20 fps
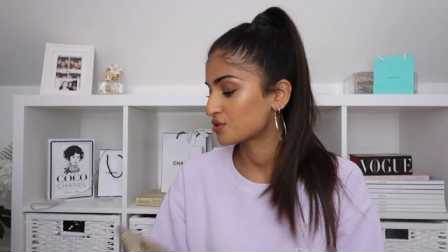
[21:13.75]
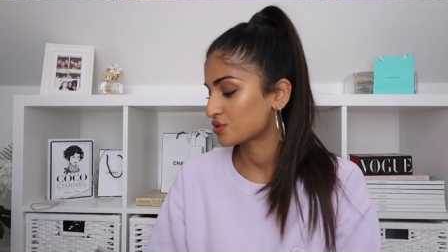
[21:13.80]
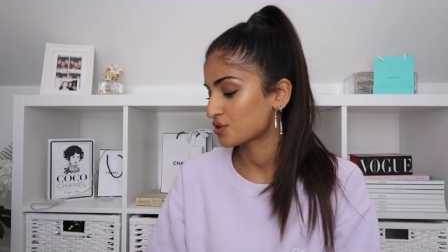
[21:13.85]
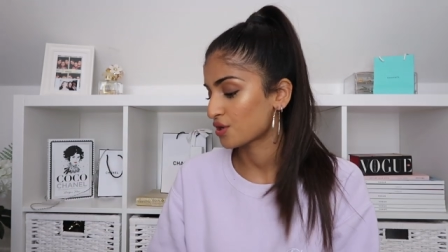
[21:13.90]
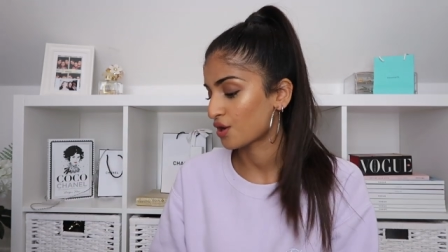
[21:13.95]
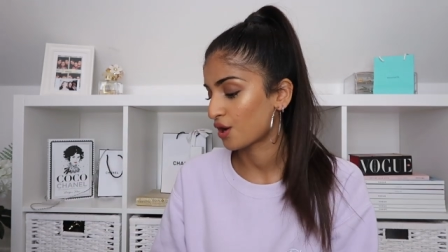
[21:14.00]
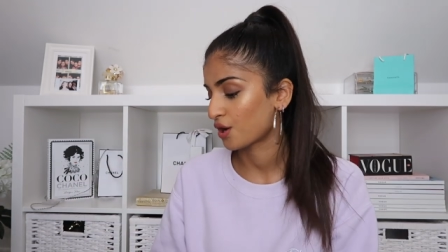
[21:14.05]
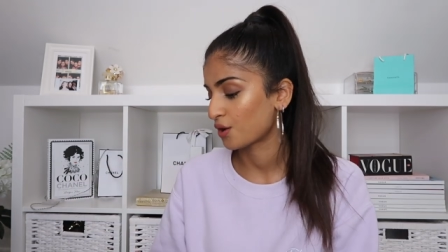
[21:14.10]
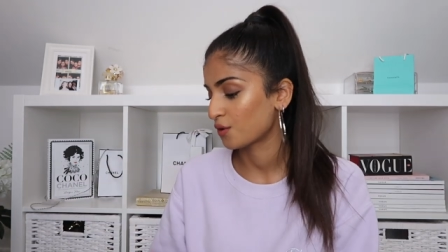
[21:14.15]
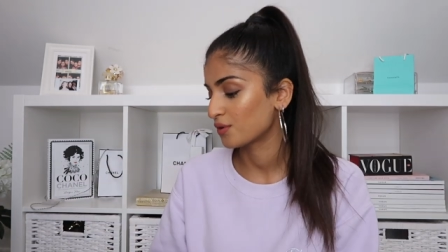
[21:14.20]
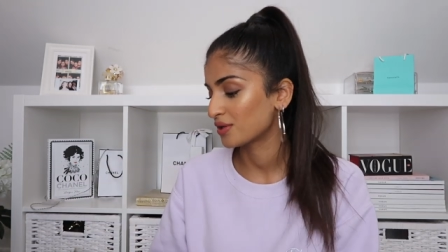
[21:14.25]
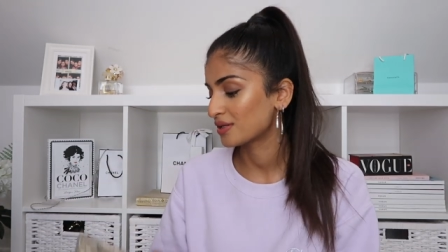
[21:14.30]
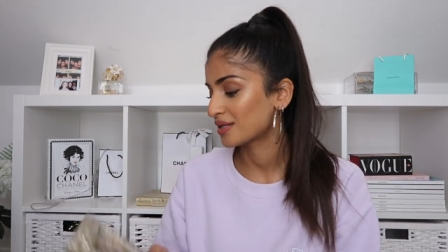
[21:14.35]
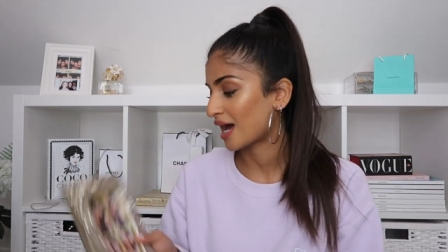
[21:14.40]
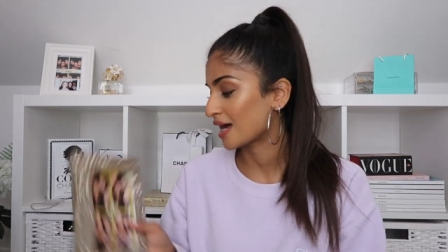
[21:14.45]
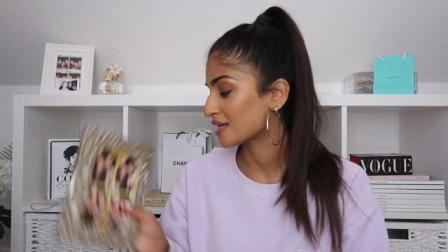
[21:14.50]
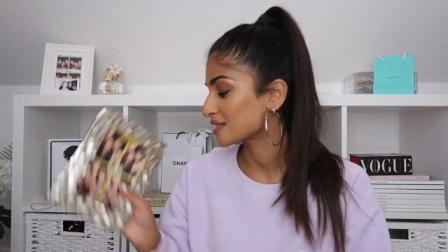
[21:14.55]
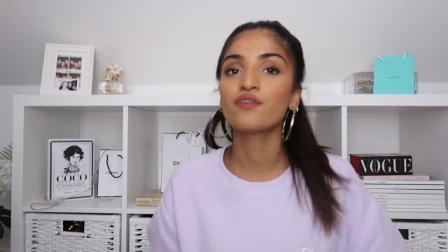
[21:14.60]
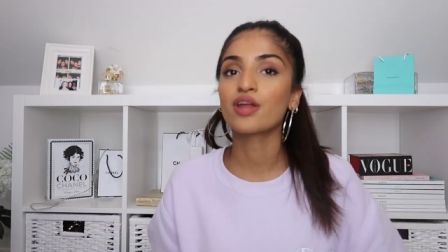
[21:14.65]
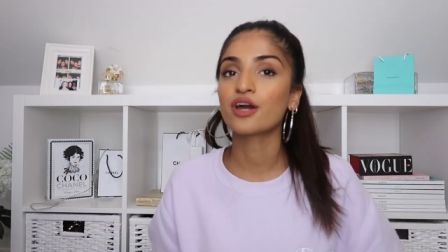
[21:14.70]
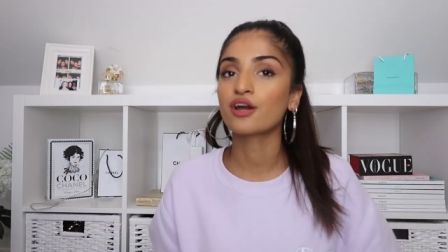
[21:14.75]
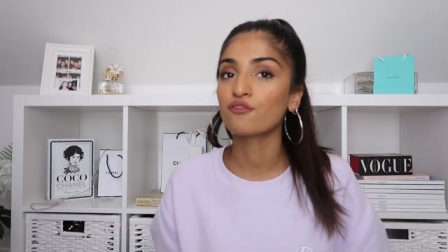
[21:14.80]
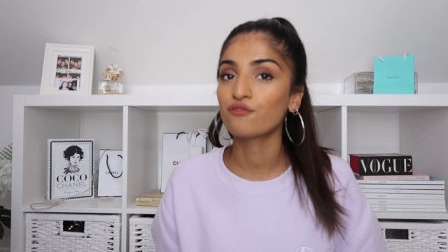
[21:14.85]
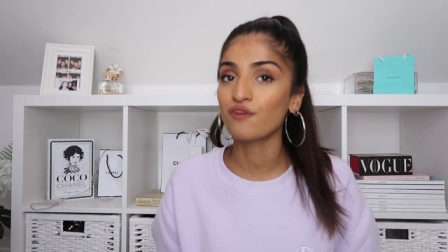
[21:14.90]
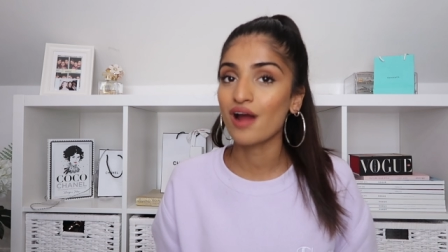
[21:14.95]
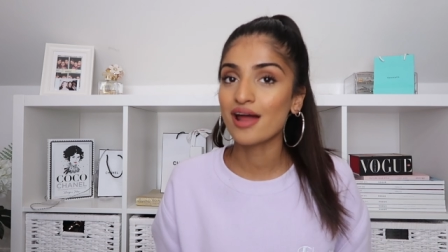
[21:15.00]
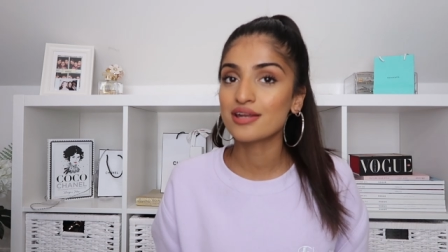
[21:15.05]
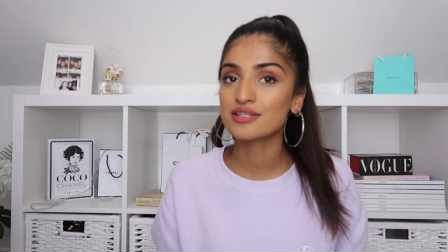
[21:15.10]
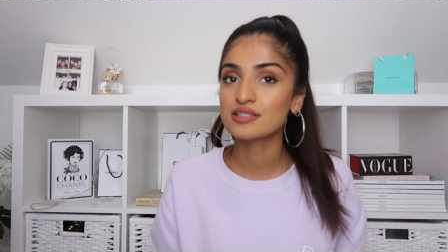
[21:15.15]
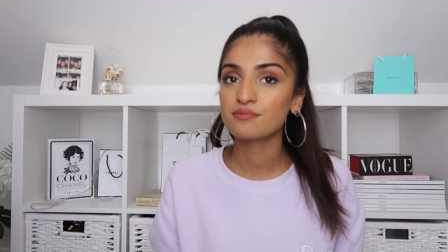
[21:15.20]
So yeah, of like a
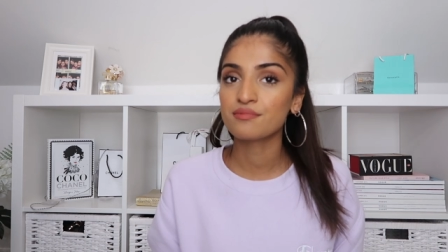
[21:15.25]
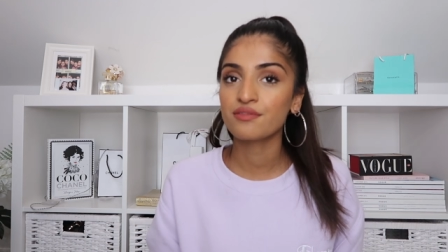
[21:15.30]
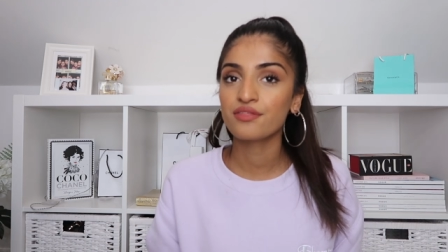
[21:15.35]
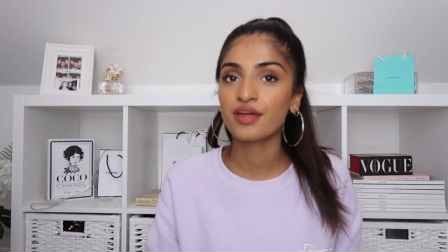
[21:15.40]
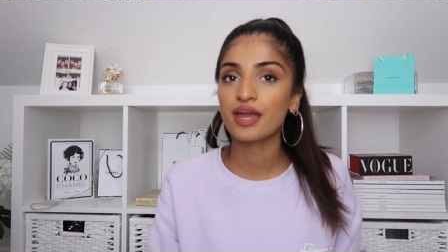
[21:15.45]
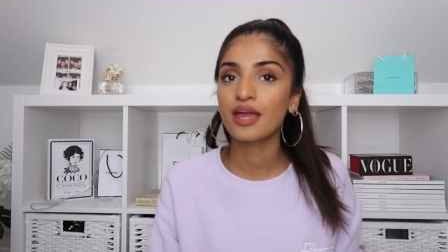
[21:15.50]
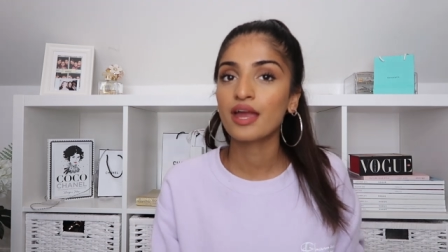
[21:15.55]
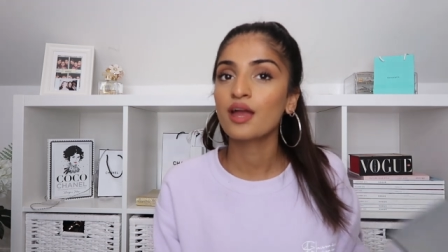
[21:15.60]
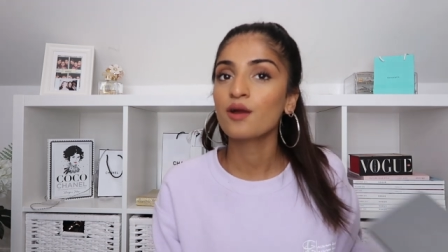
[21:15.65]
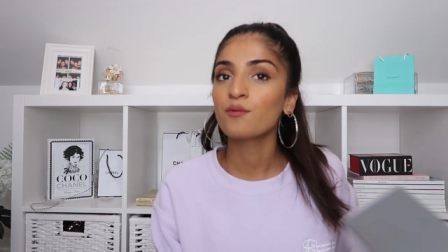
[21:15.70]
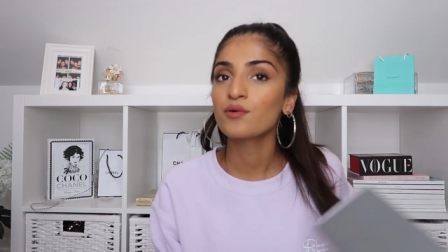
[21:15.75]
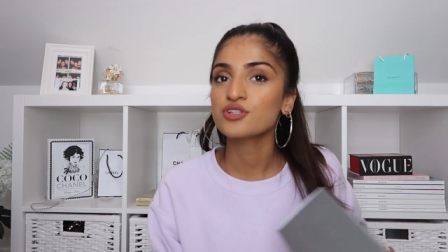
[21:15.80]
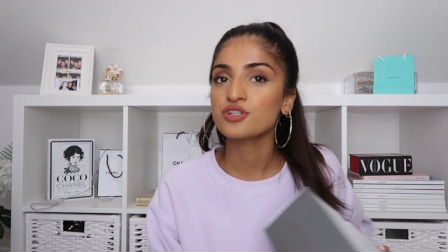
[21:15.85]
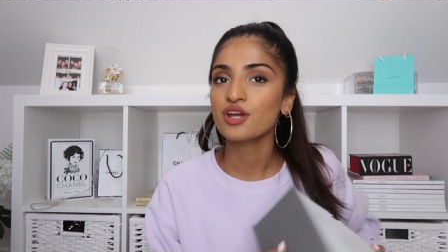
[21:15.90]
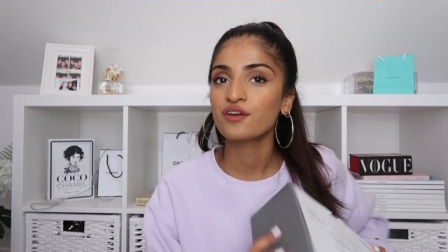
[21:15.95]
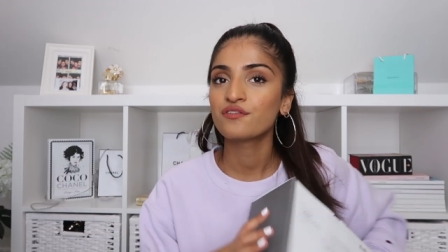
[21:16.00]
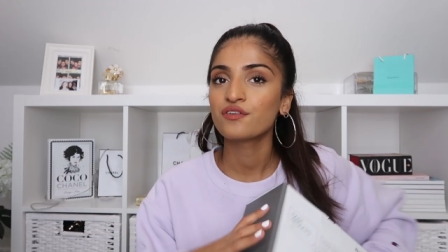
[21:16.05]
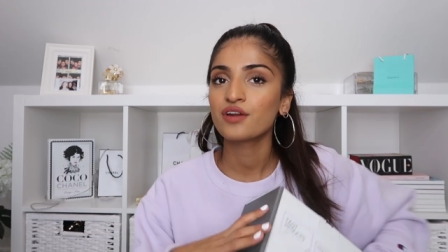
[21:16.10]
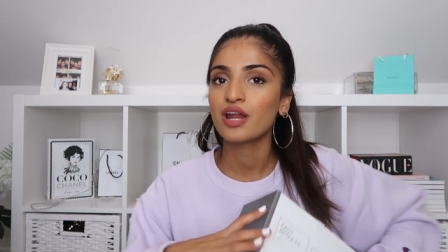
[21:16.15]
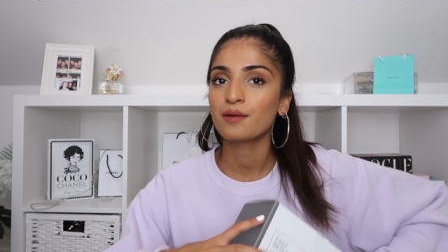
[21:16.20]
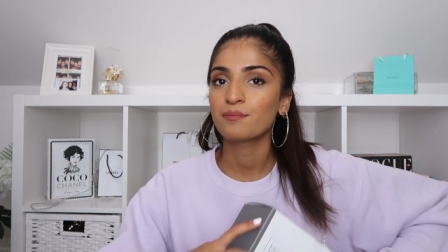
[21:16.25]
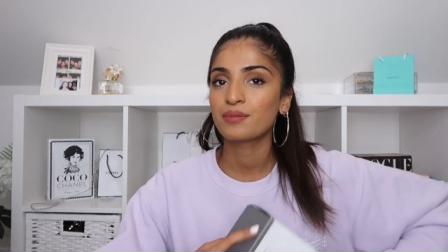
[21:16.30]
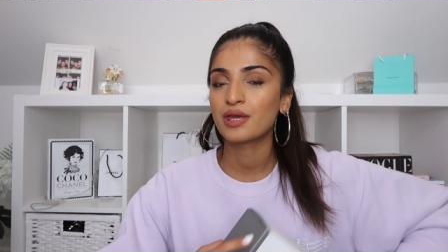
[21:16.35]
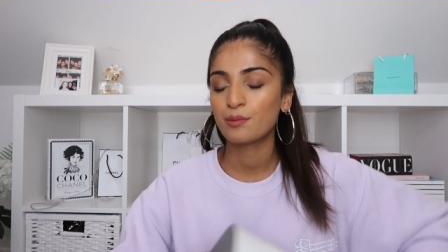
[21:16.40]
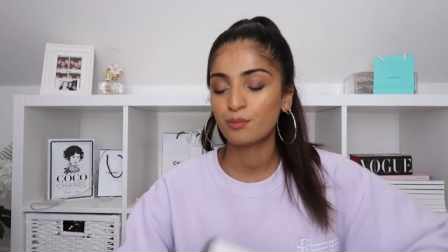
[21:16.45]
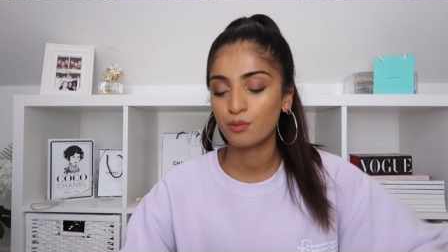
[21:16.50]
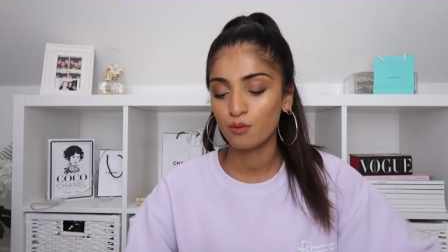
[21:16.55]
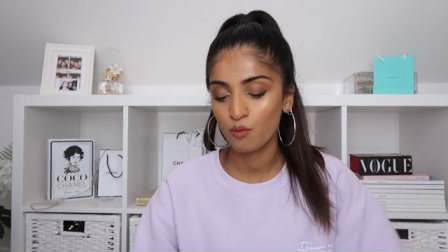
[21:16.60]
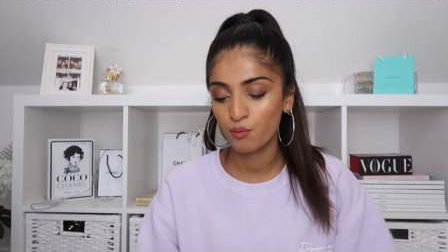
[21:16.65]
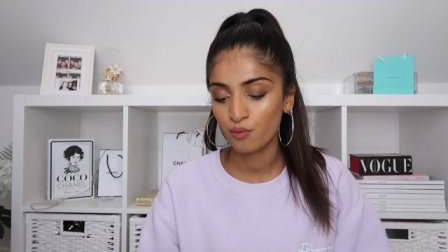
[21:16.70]
random thing which I feel like
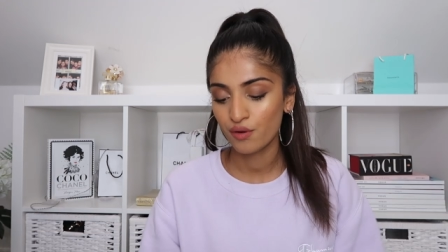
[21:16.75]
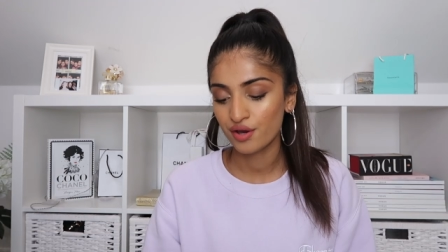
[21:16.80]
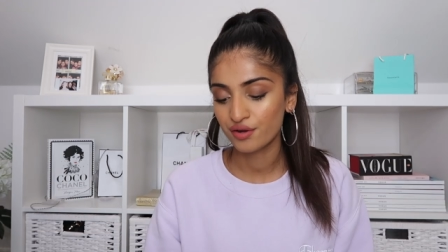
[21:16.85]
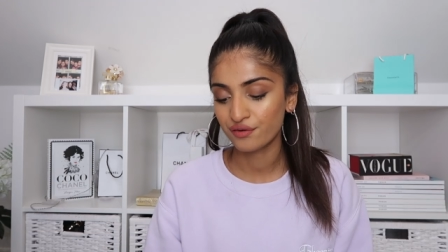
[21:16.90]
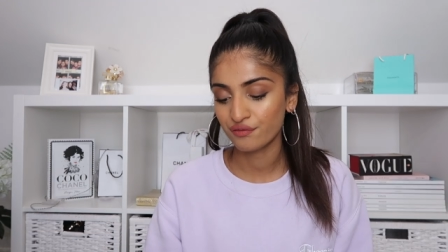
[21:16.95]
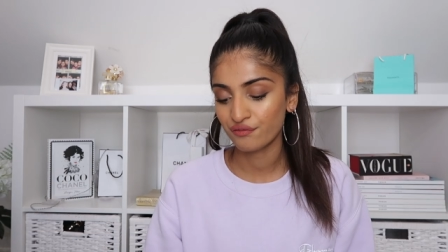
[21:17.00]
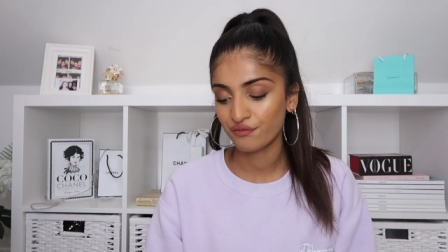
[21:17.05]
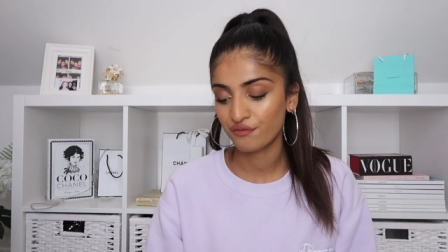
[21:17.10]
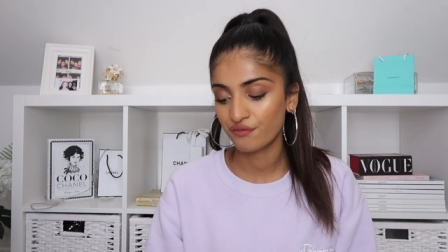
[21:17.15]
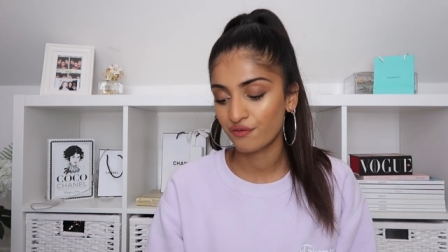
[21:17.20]
people would